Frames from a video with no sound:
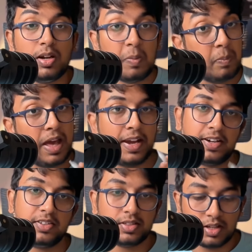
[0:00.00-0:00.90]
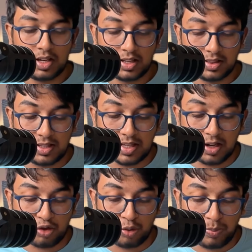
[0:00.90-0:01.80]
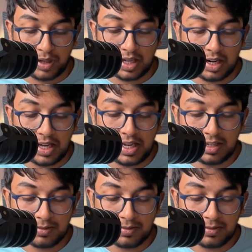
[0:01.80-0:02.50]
planets. These are Jupiter like,